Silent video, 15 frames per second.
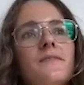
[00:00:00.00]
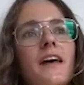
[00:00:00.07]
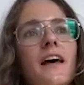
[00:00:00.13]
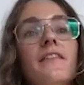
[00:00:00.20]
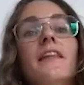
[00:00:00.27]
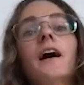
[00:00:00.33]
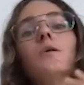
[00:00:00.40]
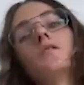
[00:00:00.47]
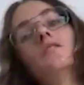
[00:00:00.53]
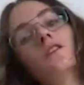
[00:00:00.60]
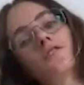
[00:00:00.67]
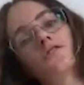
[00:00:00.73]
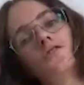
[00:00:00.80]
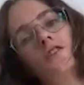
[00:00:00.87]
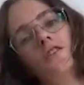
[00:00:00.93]
And that will
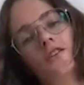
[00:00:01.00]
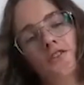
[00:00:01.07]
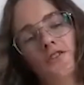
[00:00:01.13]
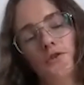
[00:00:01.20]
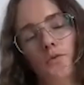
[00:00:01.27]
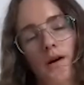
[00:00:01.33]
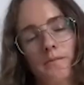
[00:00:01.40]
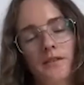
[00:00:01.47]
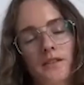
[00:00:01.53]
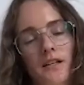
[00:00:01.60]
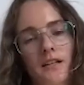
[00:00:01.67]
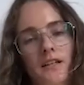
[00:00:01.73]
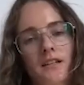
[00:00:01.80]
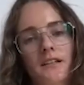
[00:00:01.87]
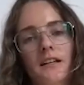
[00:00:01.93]
launch on our new website.